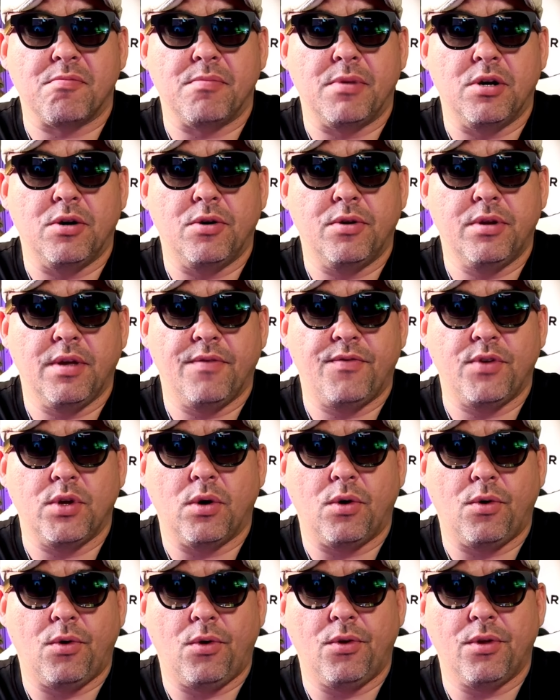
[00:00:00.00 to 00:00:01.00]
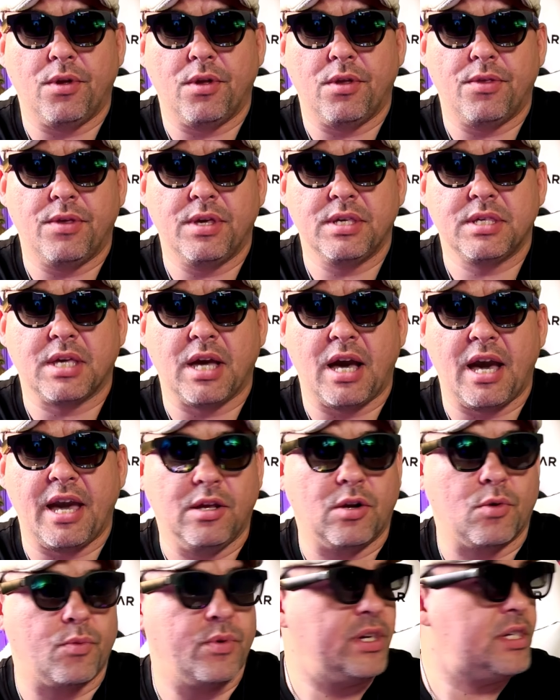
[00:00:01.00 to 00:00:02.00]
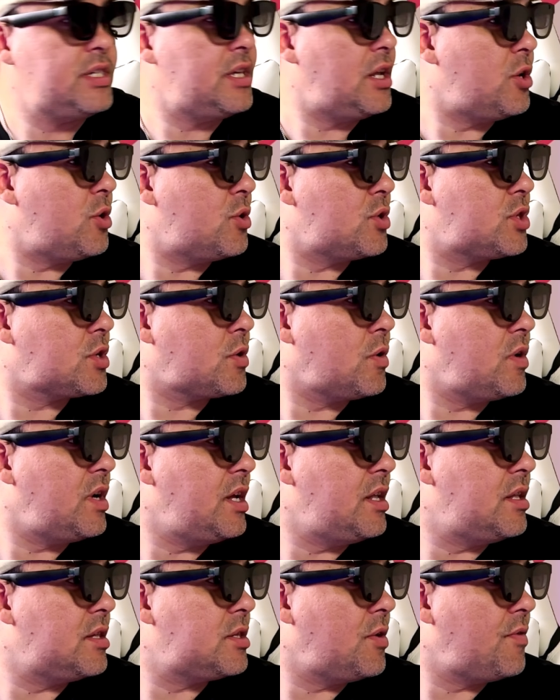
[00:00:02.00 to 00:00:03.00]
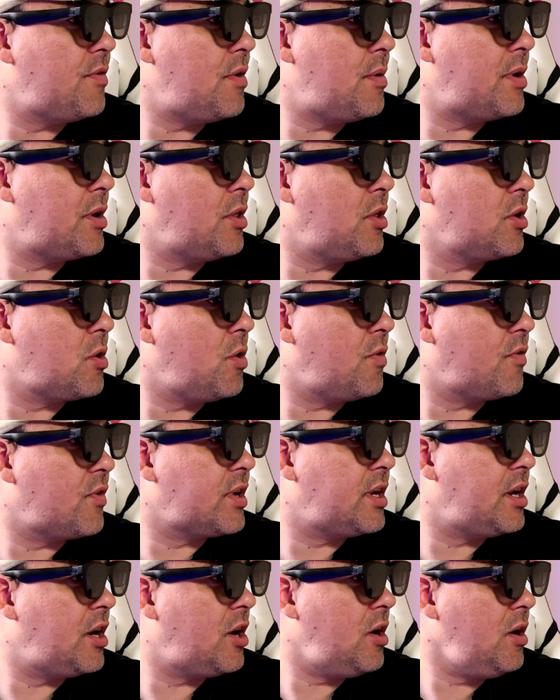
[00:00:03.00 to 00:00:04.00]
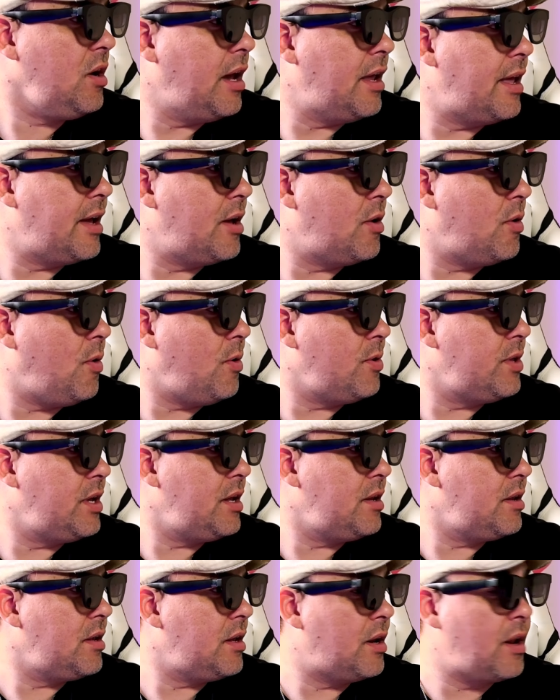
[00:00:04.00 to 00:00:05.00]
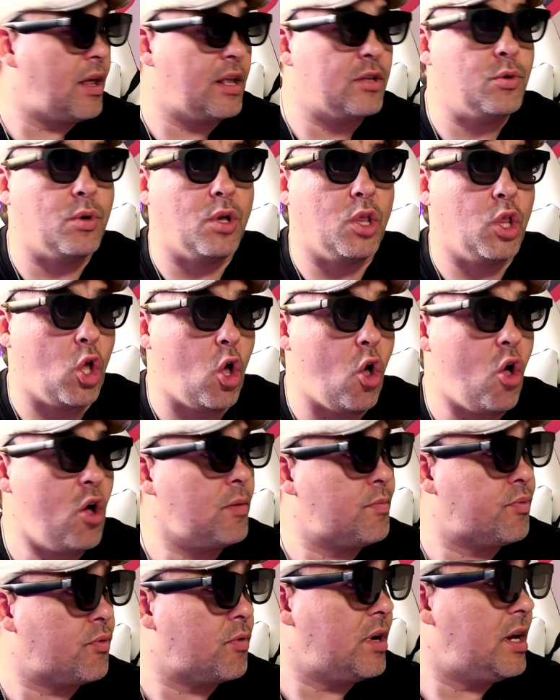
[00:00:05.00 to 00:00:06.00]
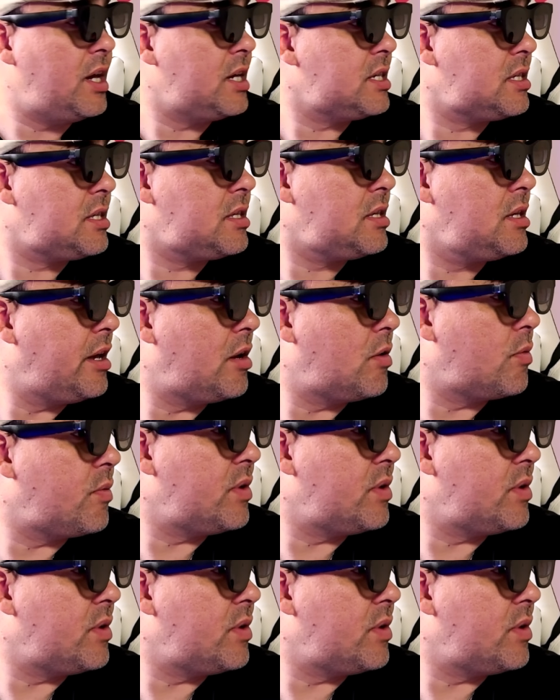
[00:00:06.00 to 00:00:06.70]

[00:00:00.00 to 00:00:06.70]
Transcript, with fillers: mode, if you hold this guy, it'll recenter your screen. So if I want to look over here and I hold it and I do a long press, it'll